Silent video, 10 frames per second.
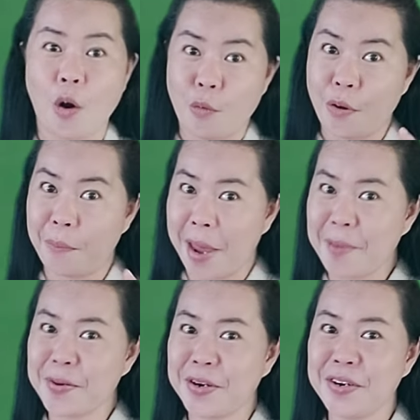
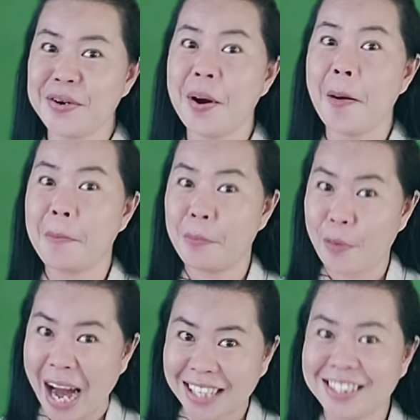Remember,
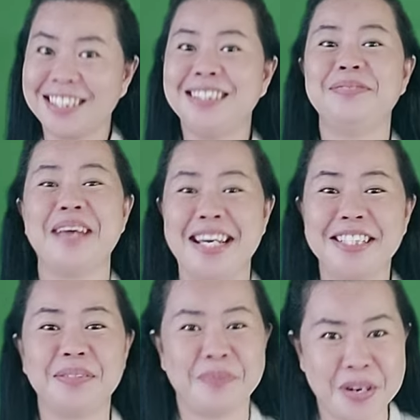practice
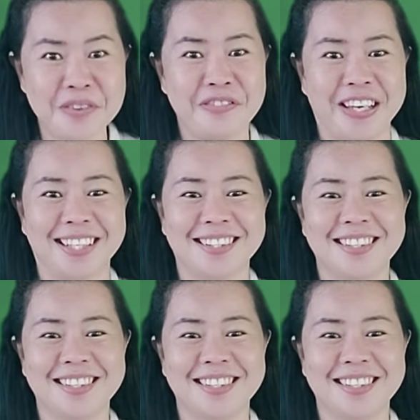makes perfect.